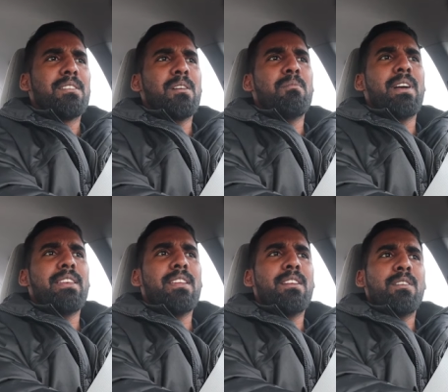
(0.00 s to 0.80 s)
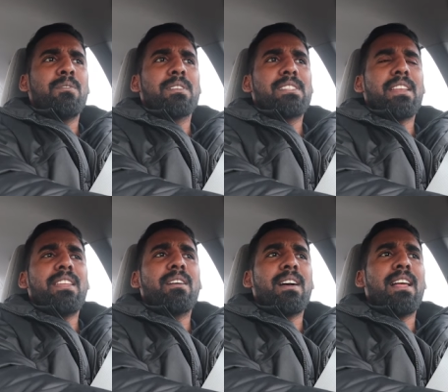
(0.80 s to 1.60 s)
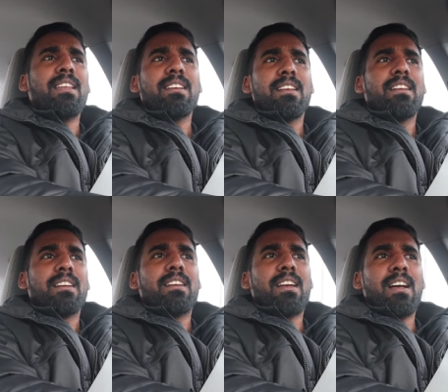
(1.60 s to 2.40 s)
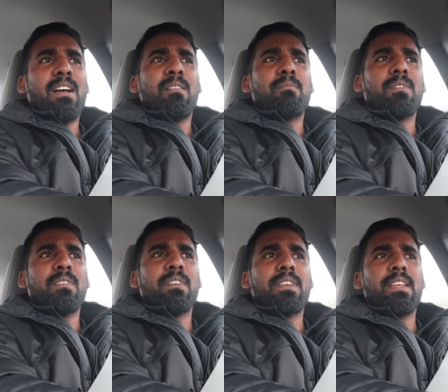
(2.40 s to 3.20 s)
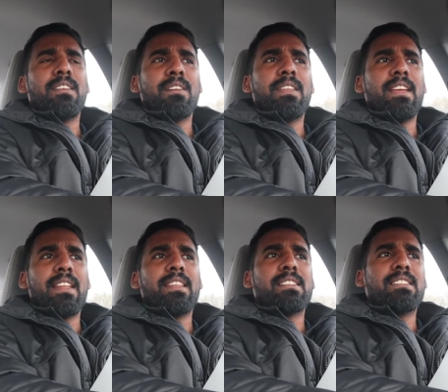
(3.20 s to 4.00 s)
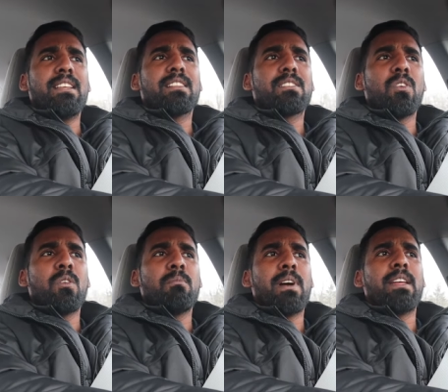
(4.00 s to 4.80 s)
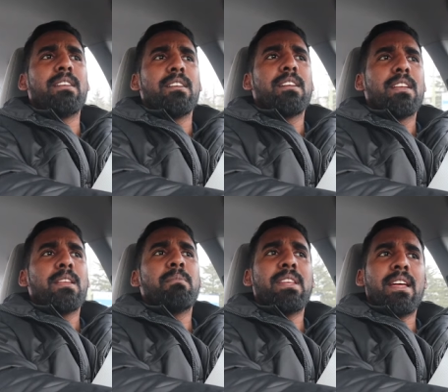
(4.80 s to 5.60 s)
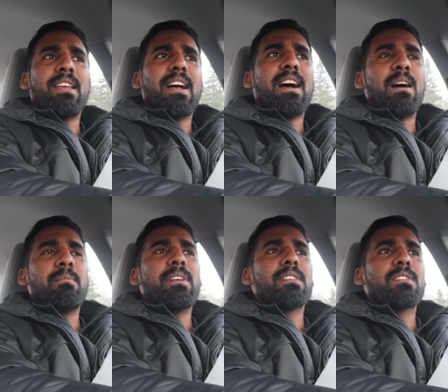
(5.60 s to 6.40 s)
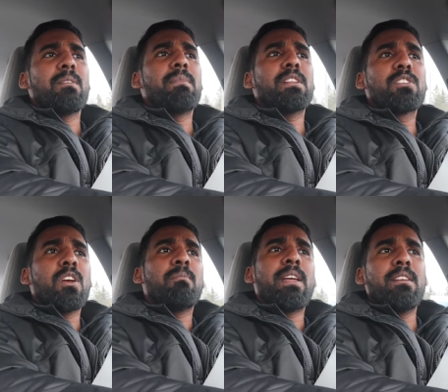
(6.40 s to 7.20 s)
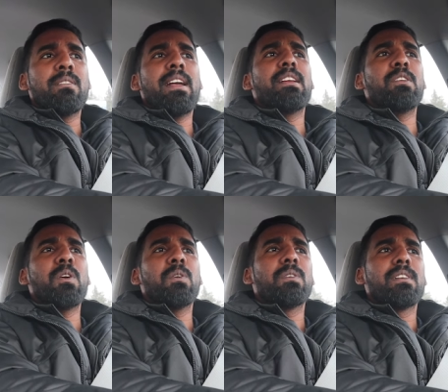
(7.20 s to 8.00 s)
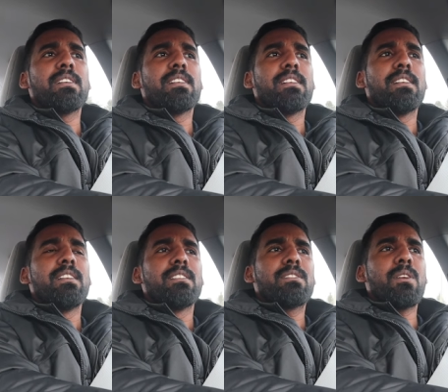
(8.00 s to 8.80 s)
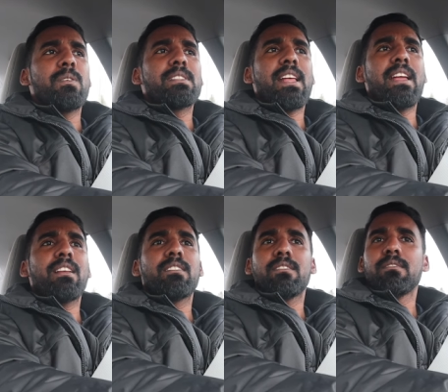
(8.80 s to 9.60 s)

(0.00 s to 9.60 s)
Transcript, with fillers: No man, they don't know, said Daryl, um, no, not they in the States no man. Him in the army, so him the Germany right now. So it was like,